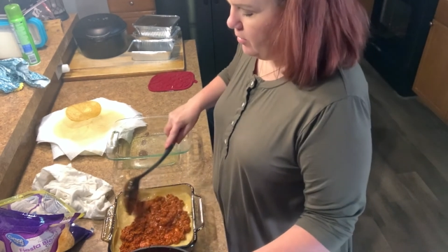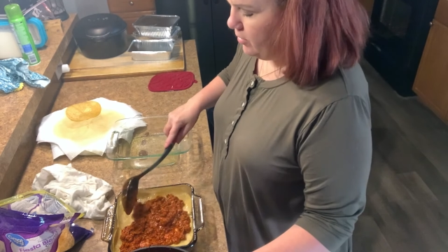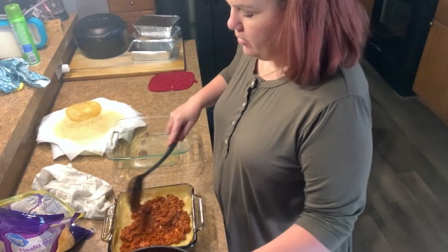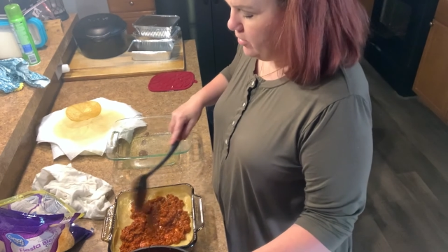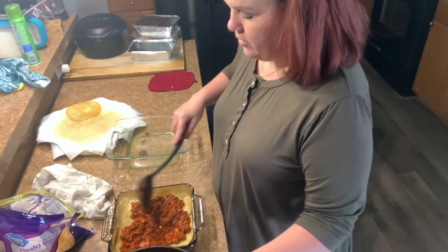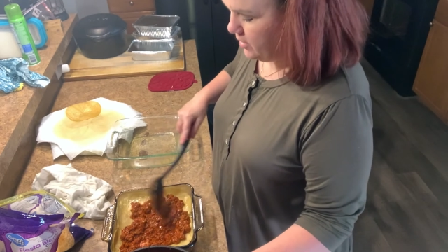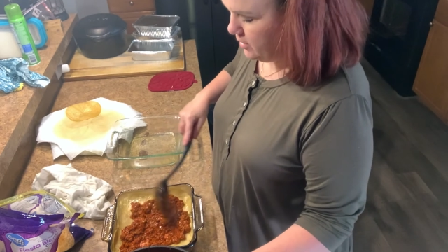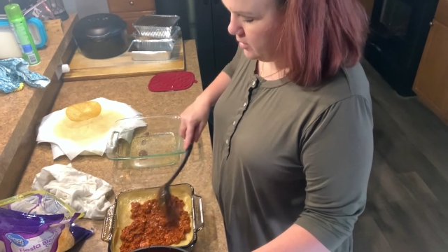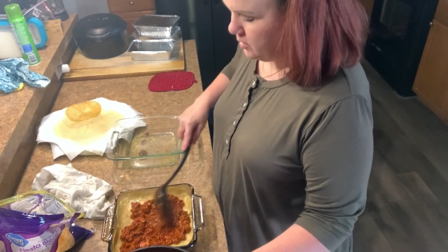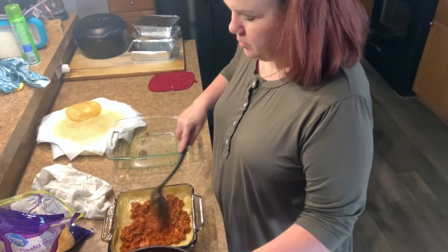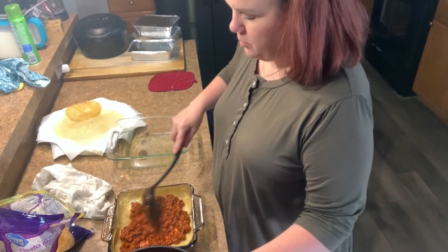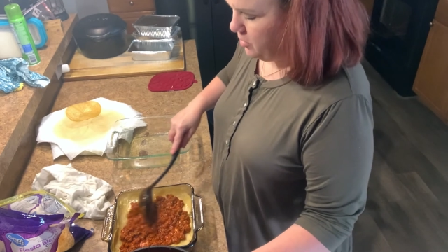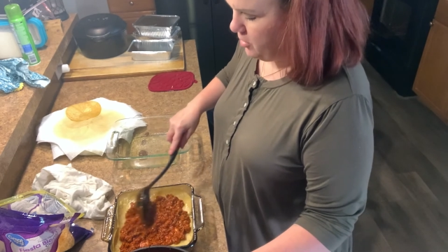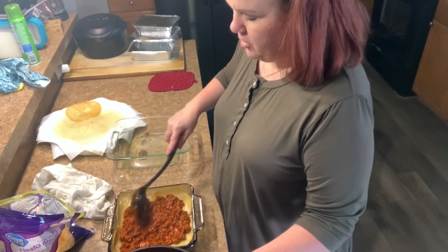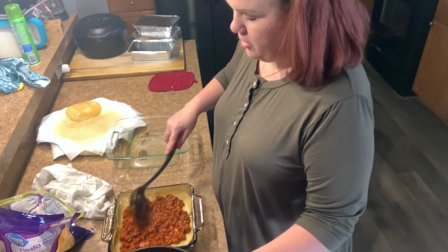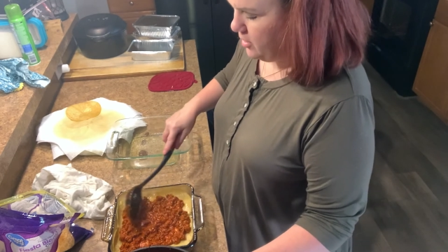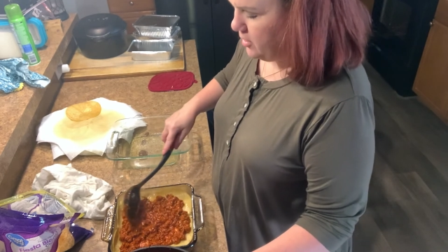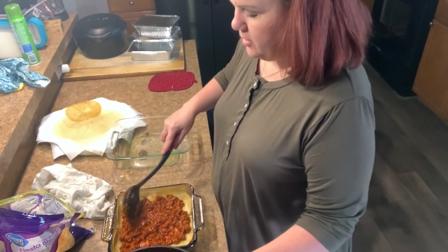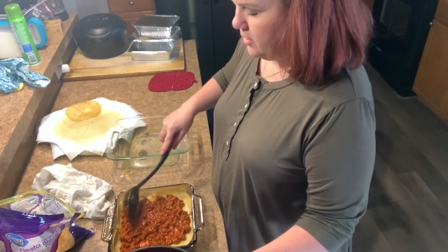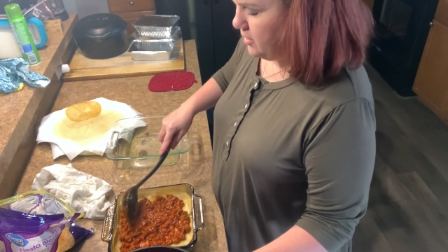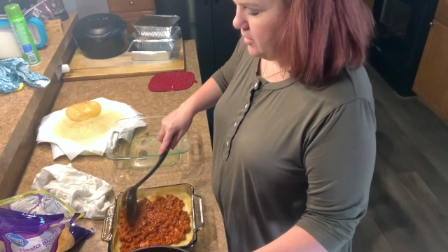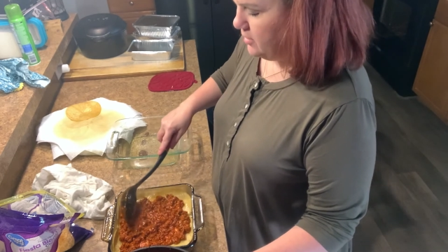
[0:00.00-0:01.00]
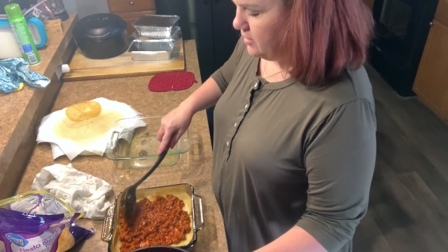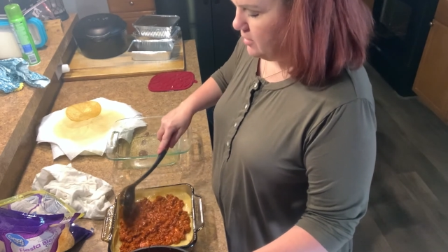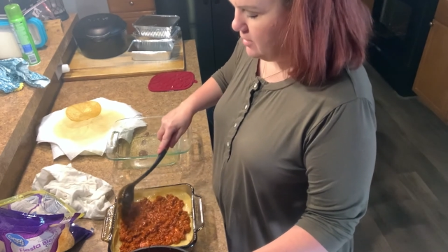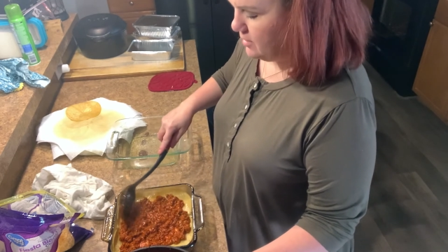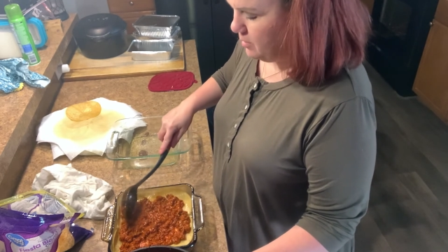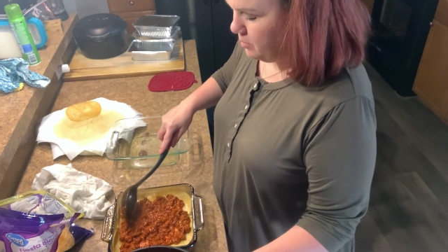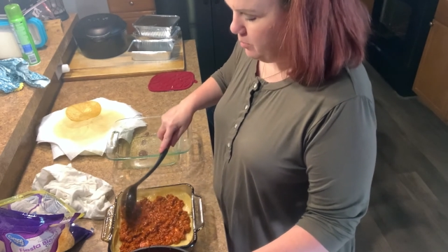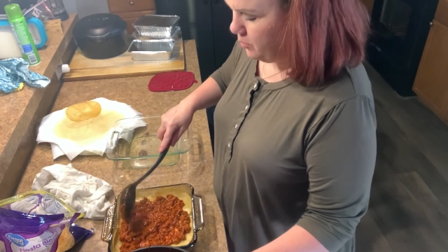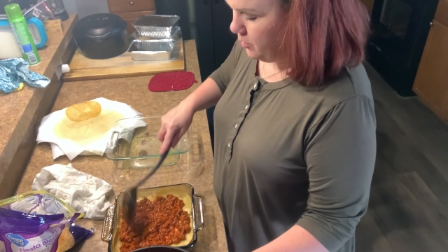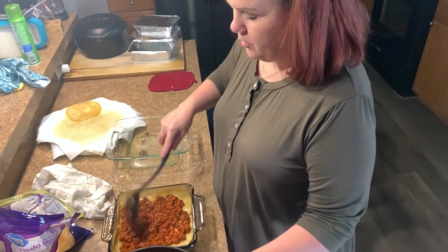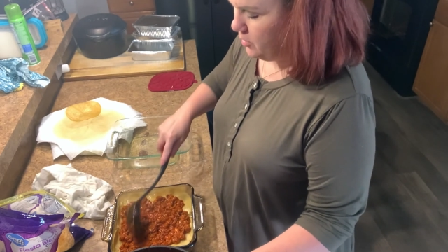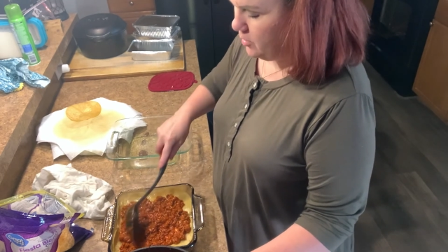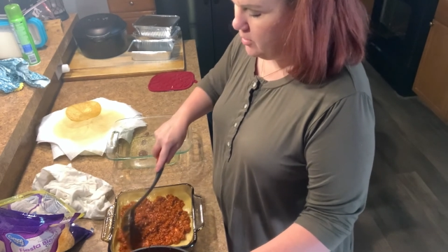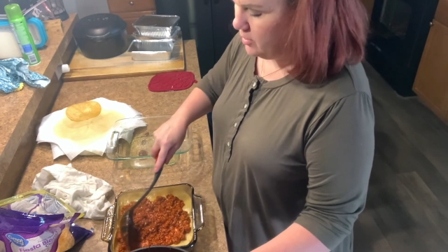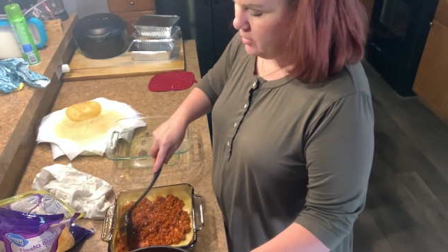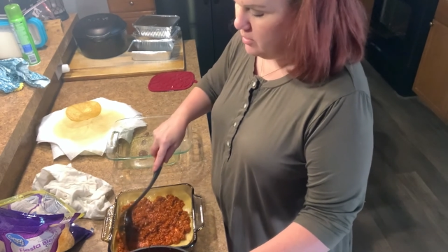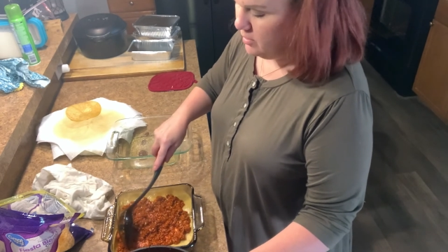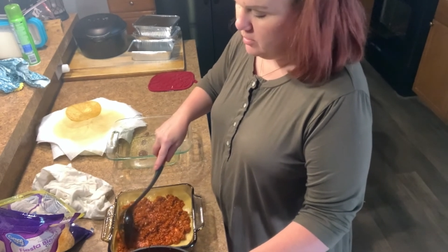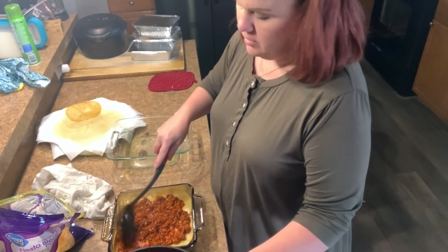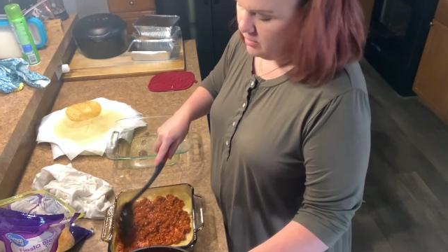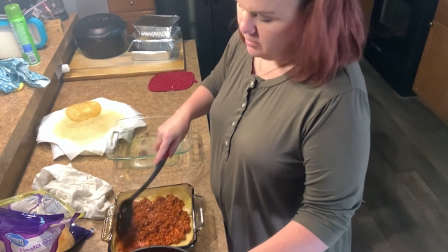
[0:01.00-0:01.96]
this part is simple.